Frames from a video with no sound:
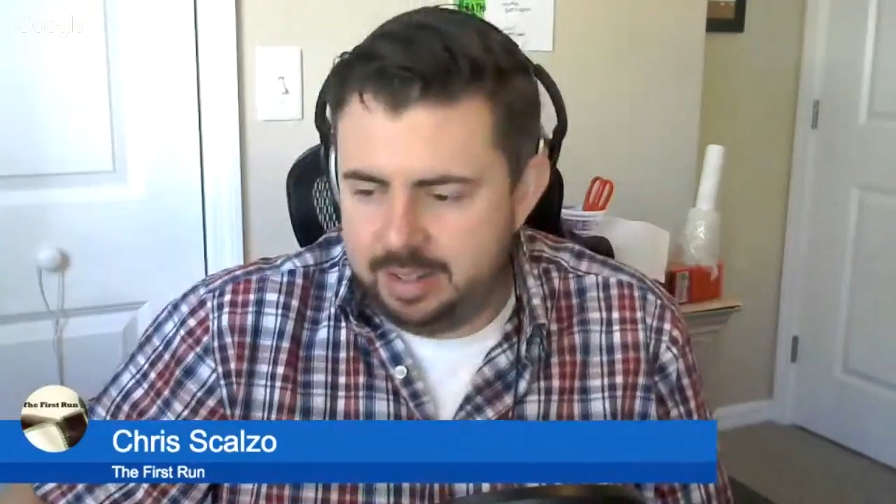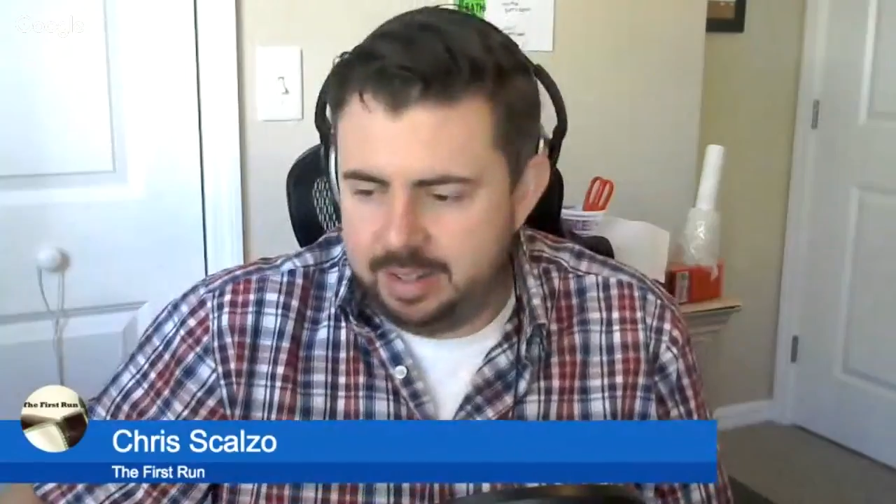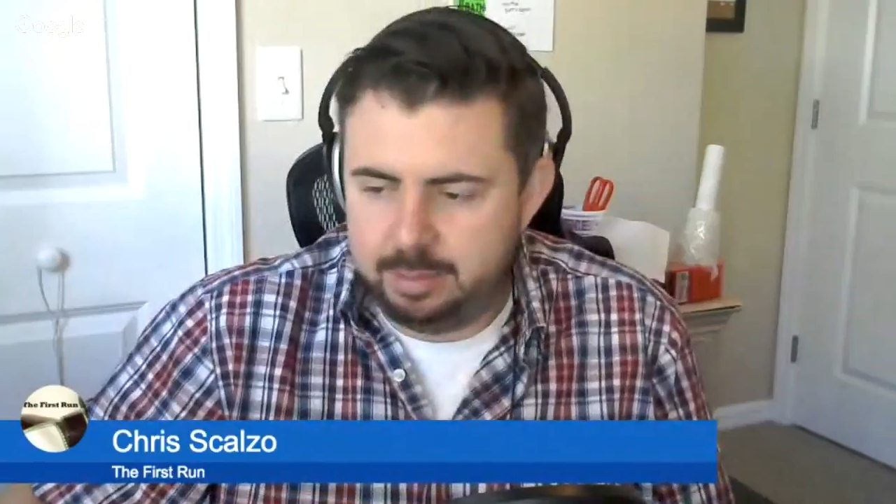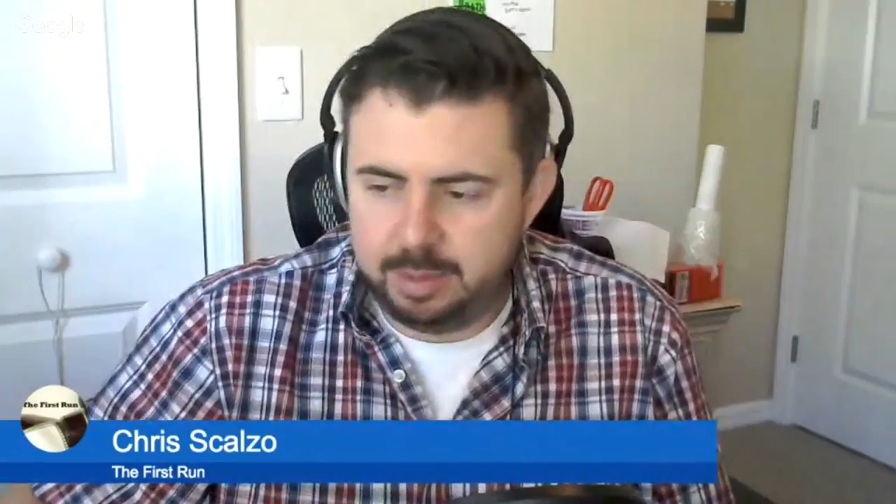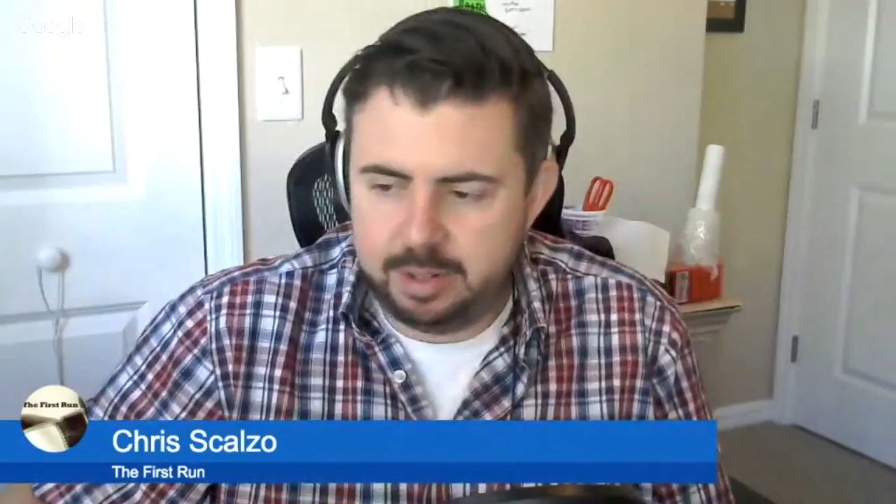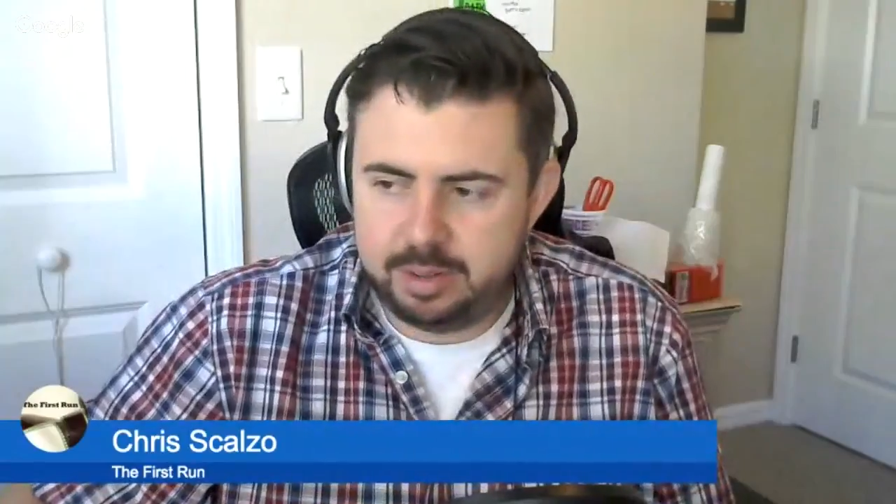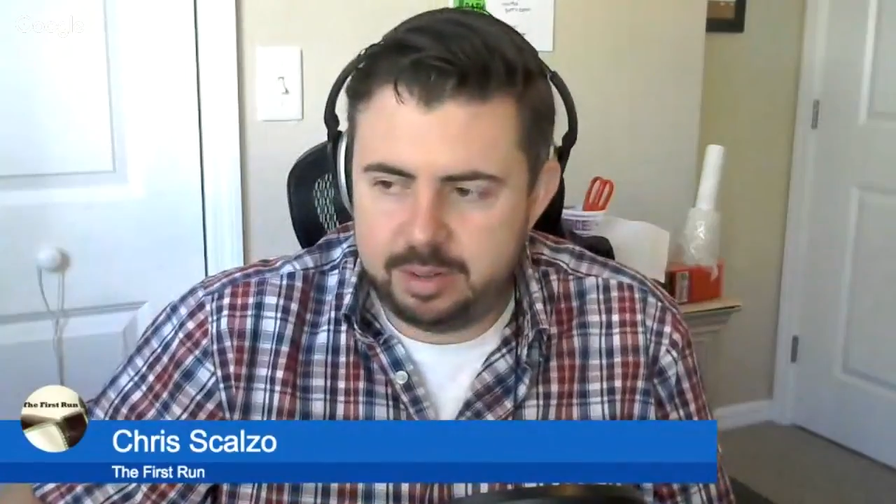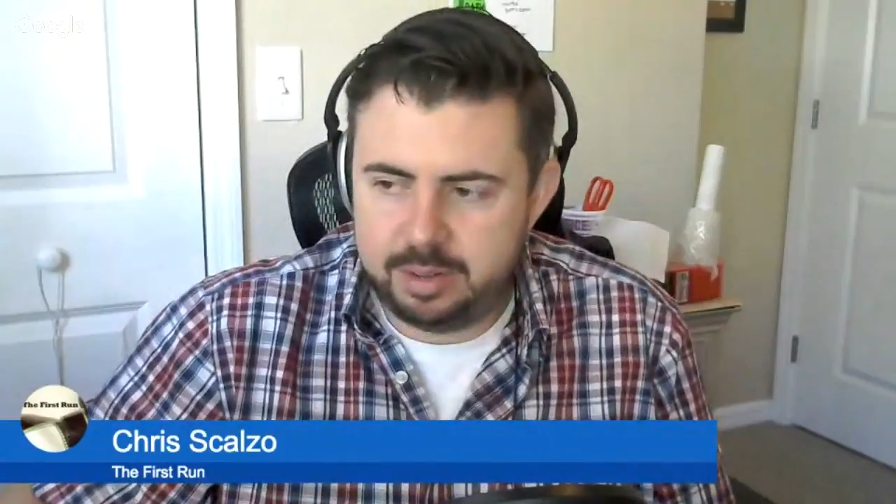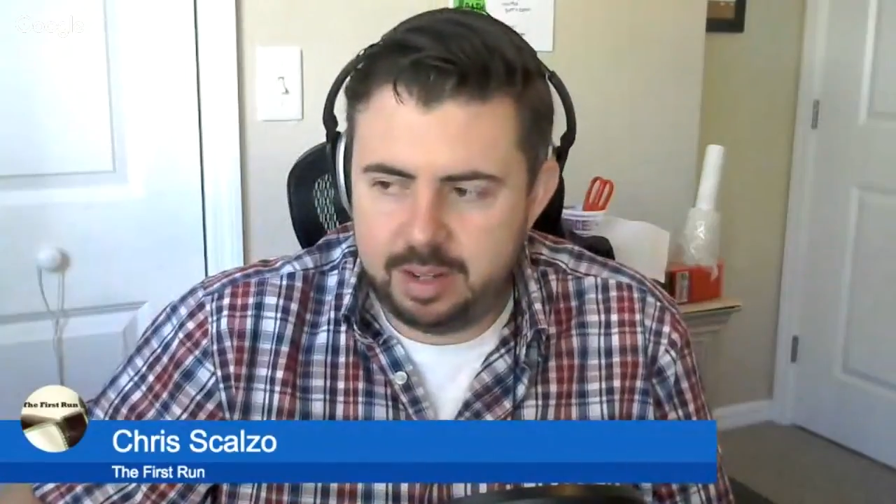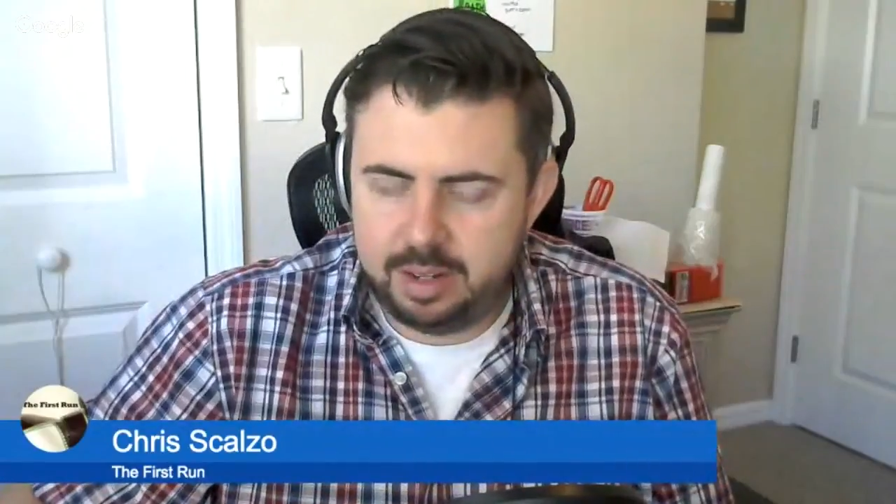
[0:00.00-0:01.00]
makes me
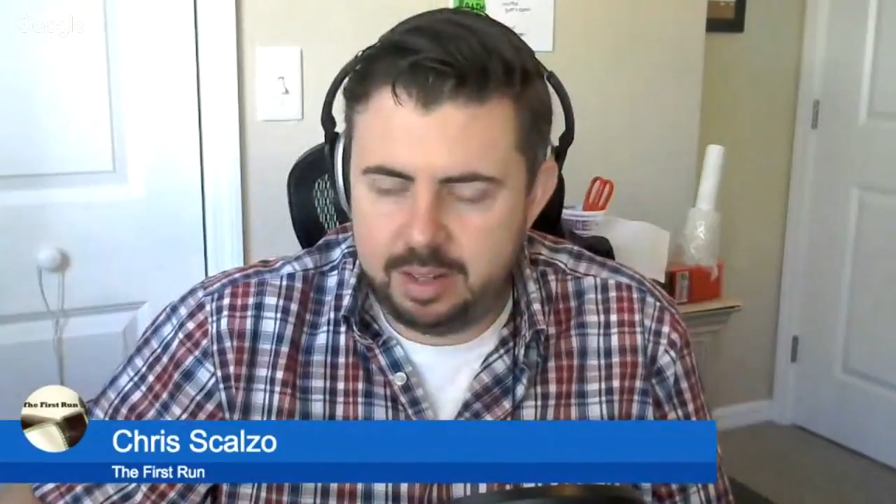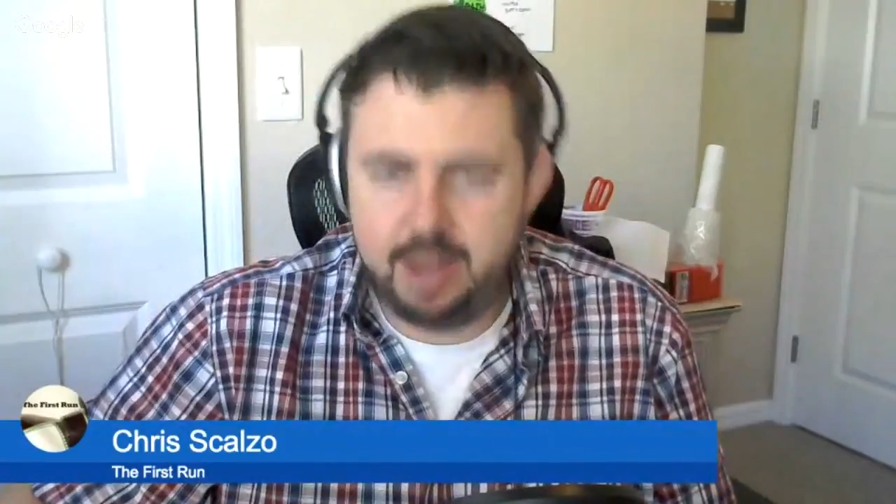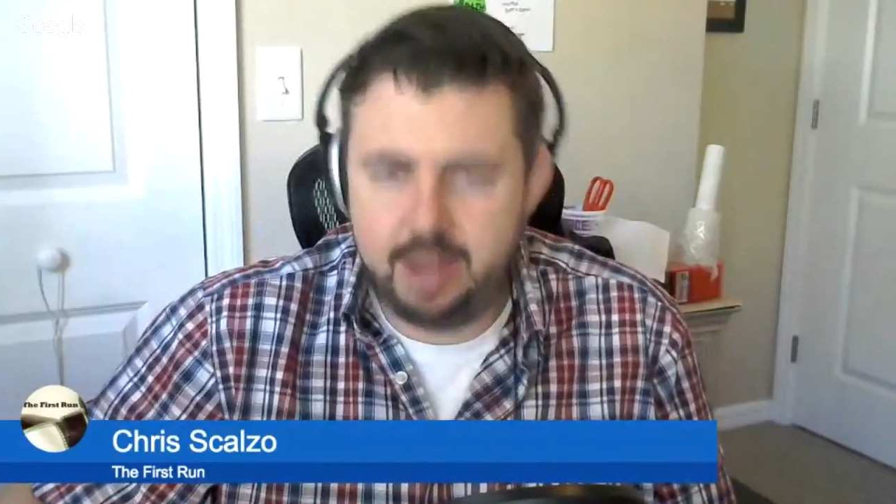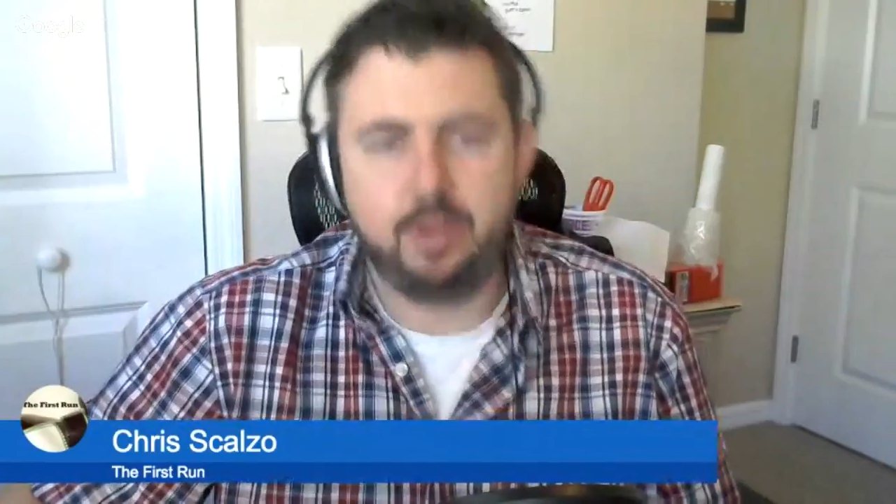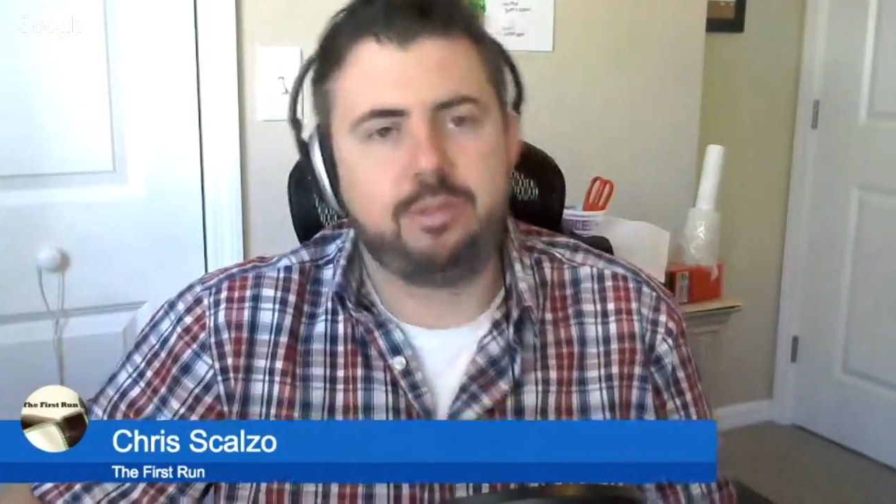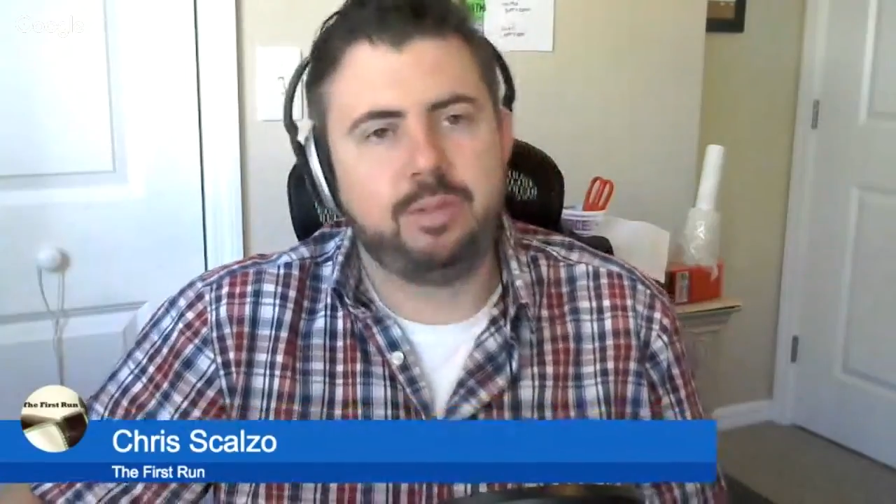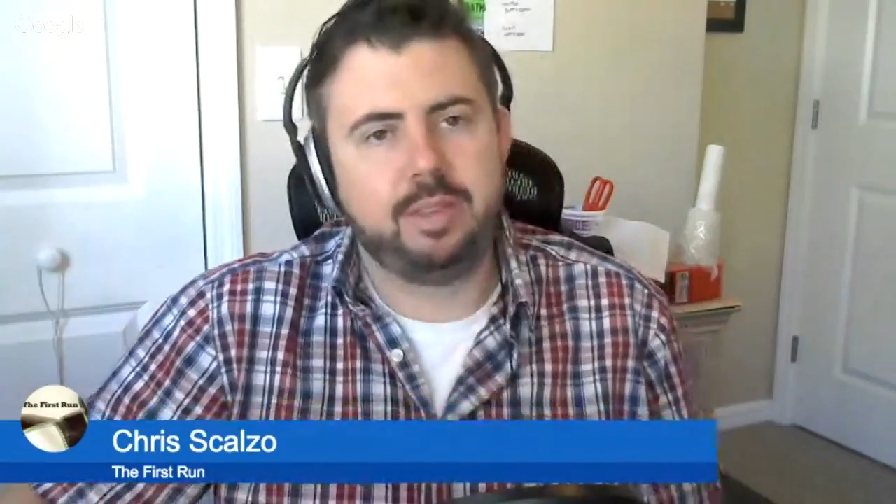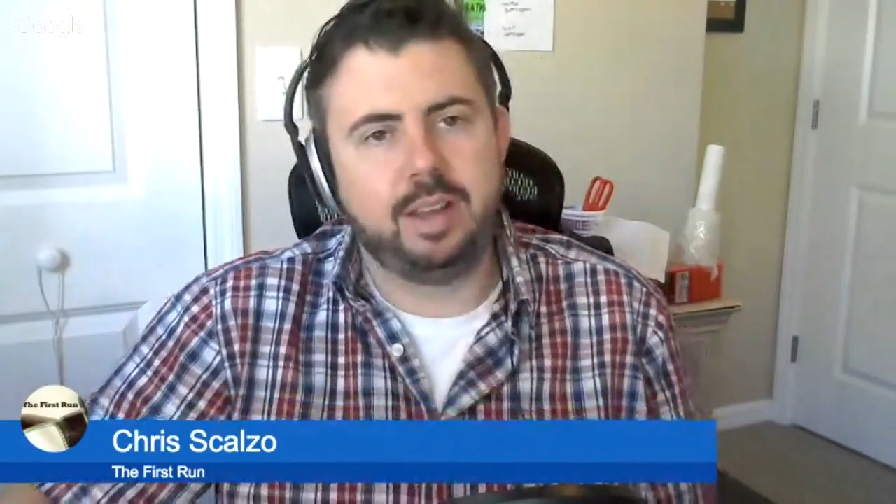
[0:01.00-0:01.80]
sad. Anyway,